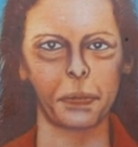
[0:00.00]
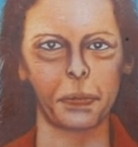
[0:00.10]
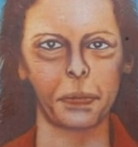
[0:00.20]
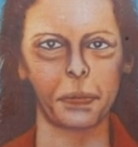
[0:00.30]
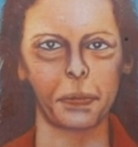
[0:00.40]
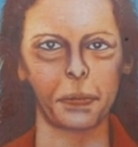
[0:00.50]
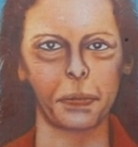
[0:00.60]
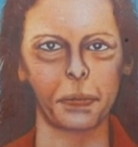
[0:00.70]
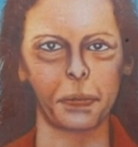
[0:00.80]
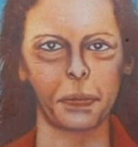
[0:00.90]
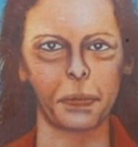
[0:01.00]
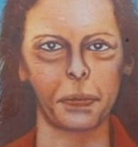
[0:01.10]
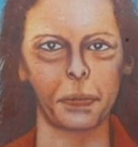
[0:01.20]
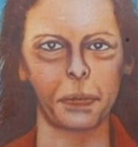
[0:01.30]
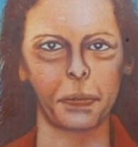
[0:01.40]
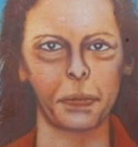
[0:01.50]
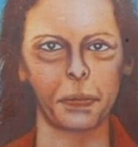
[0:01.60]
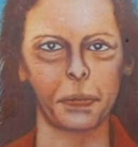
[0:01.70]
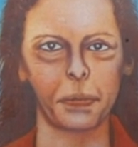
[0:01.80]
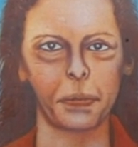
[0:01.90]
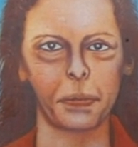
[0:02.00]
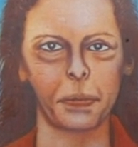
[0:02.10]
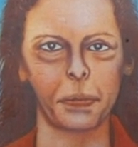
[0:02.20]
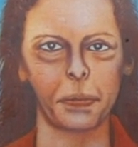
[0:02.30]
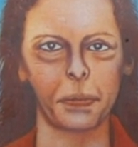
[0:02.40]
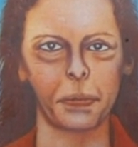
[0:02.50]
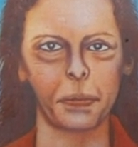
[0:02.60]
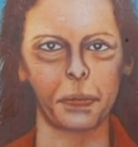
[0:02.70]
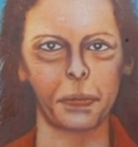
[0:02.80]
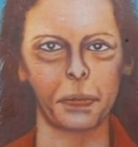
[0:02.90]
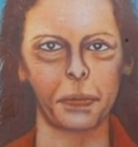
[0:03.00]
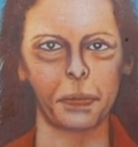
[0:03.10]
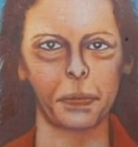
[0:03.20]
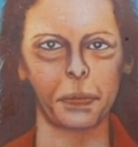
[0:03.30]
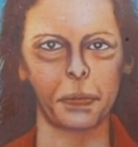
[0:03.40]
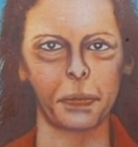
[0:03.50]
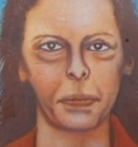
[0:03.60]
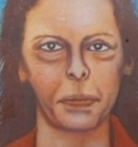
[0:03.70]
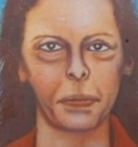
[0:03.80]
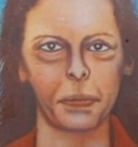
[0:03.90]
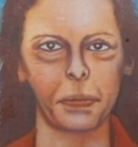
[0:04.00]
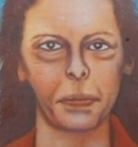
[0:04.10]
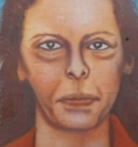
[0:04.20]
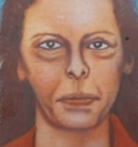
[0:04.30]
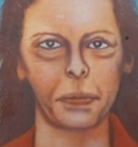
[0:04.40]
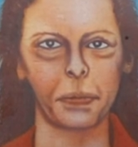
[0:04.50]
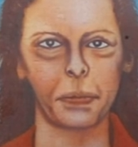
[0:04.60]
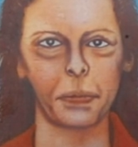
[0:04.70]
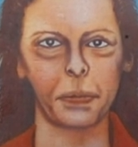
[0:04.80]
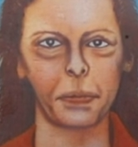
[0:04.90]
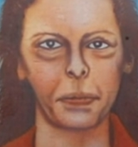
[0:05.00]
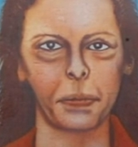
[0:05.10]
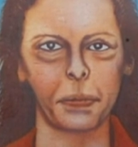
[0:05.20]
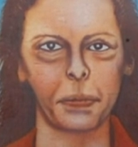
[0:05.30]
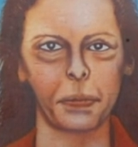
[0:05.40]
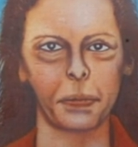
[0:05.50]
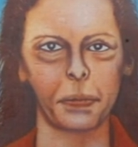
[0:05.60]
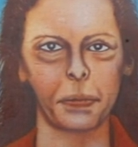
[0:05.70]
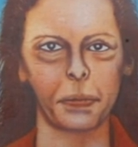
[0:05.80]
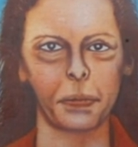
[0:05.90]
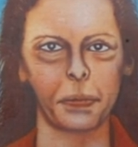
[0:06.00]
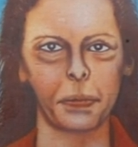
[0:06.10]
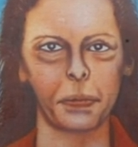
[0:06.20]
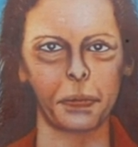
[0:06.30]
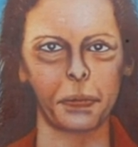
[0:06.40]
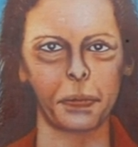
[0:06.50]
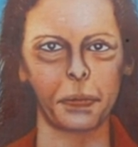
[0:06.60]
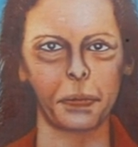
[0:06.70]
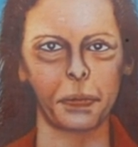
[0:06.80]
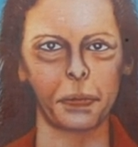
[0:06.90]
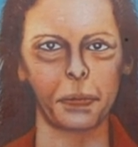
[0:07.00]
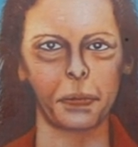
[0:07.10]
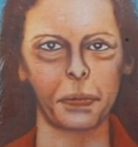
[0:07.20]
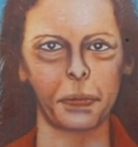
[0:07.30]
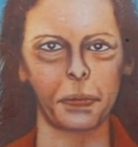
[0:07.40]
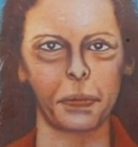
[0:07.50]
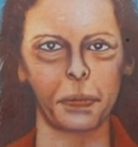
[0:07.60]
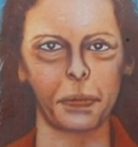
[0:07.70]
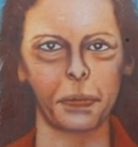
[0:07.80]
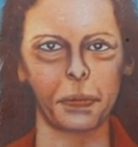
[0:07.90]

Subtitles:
No words are spoken by the person on screen.